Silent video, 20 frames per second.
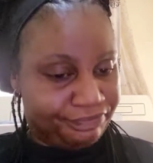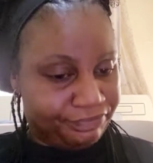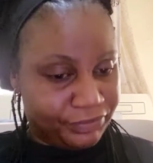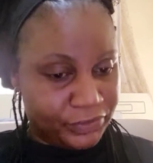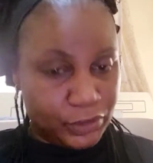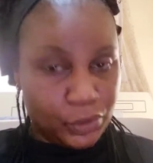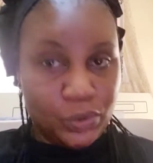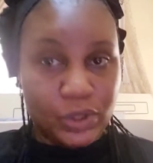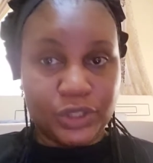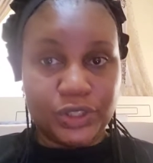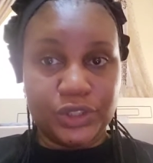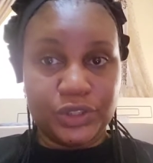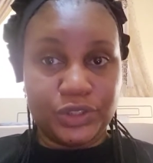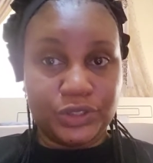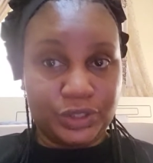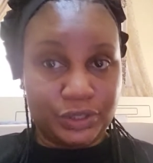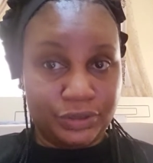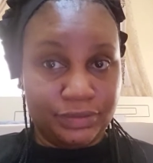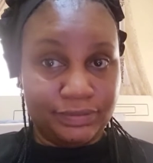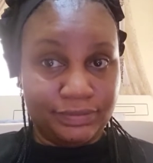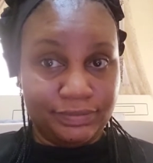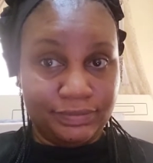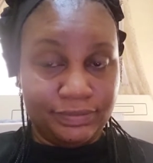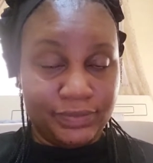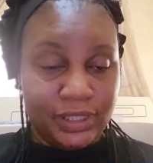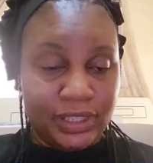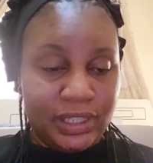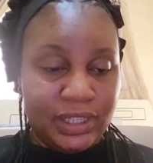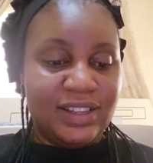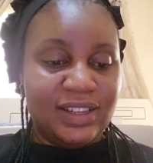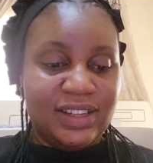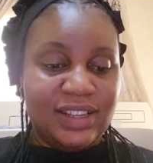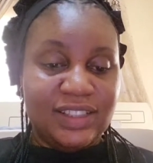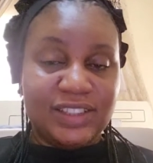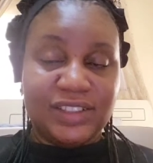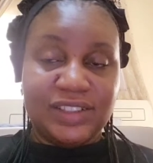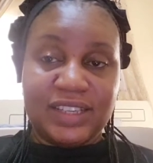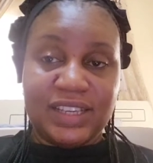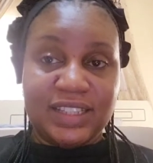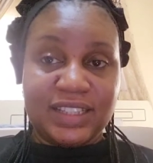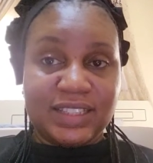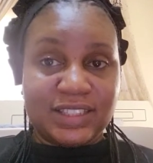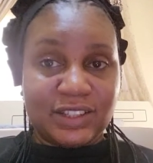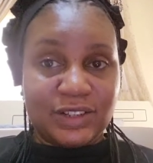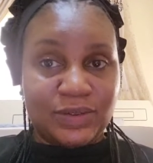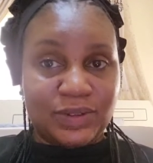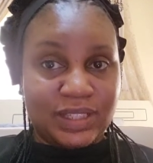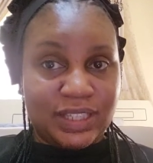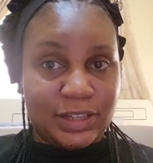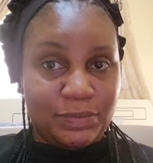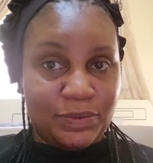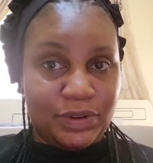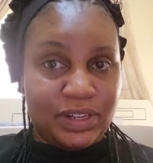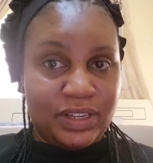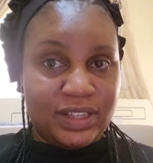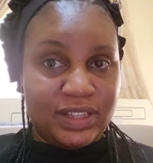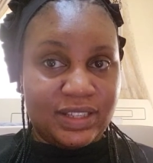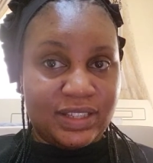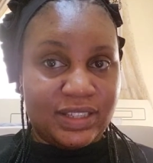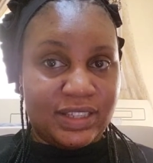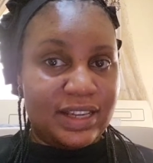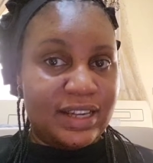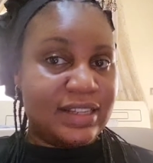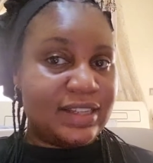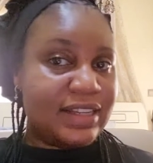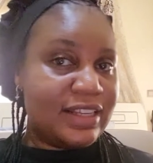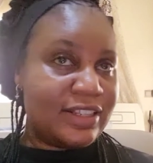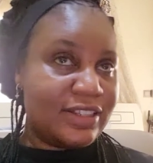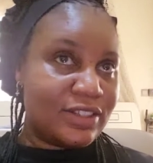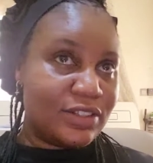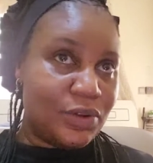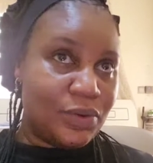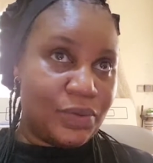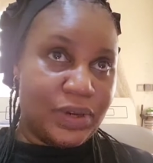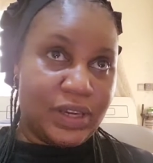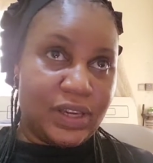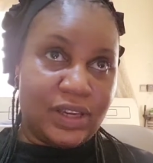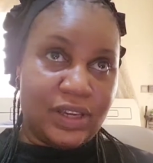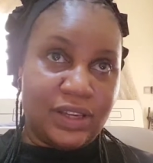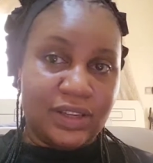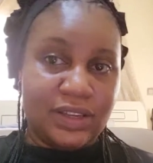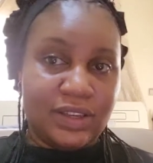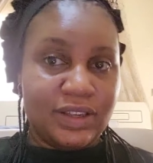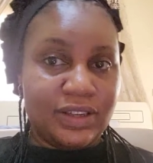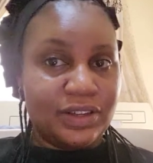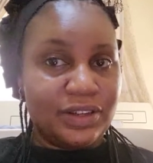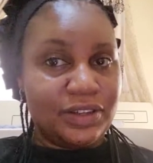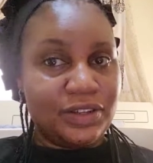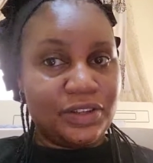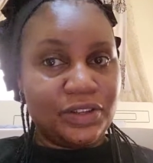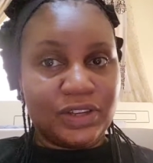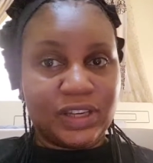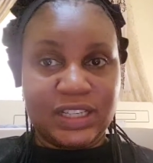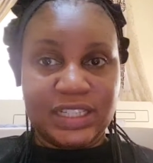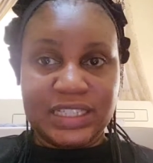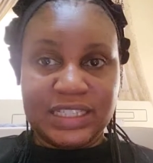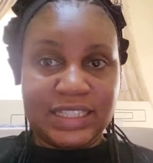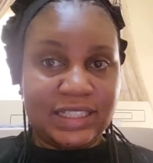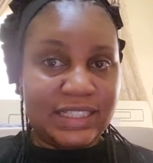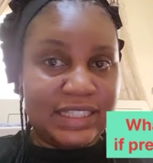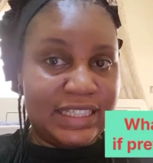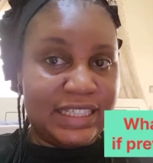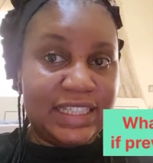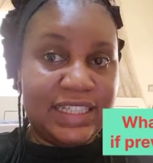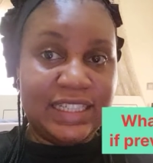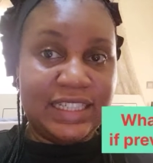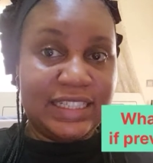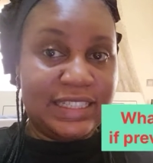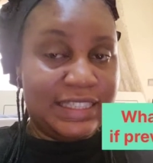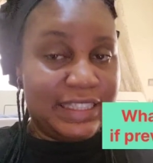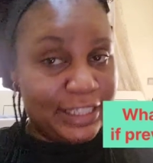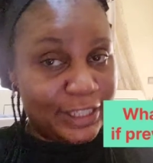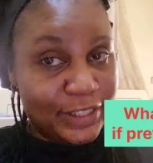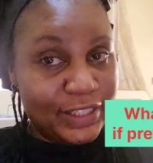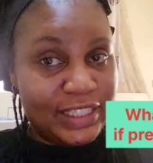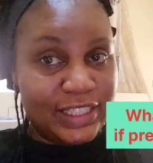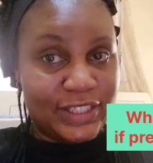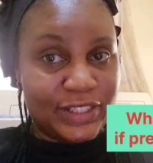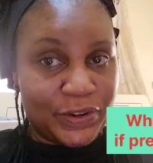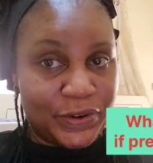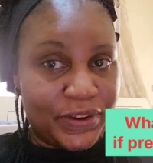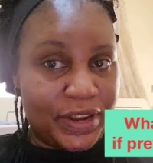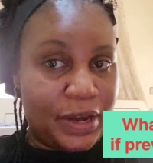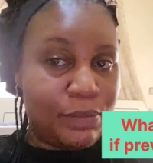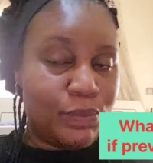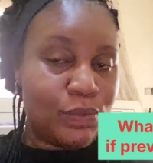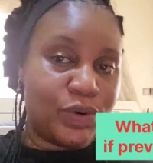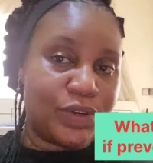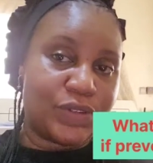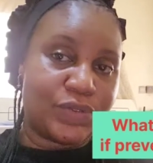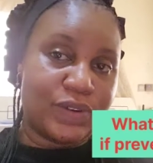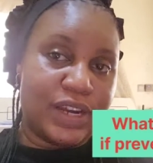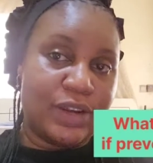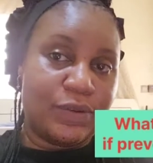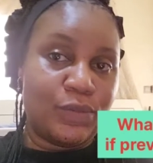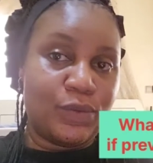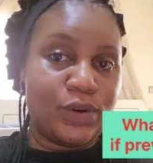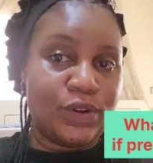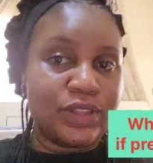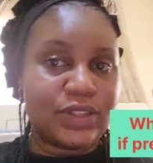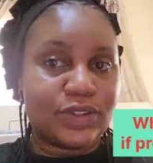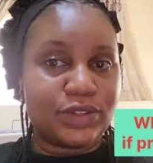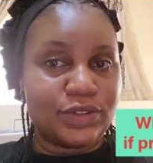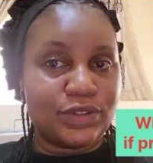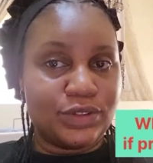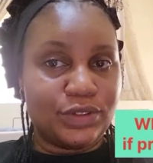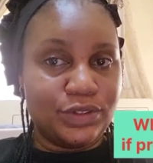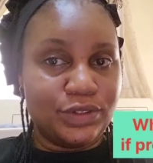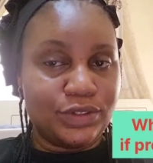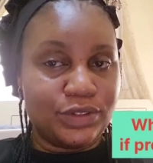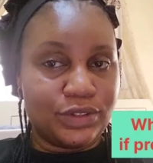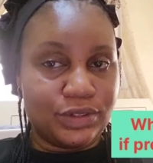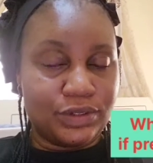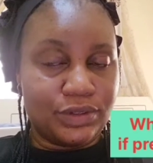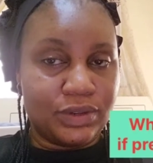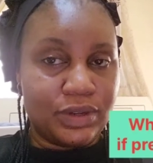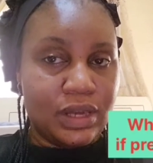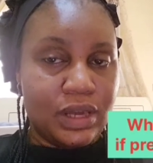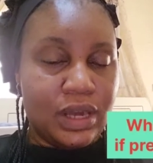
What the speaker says: What do? You get this unwanted pregnancy and there's no way you can legally abort, right? What do you do?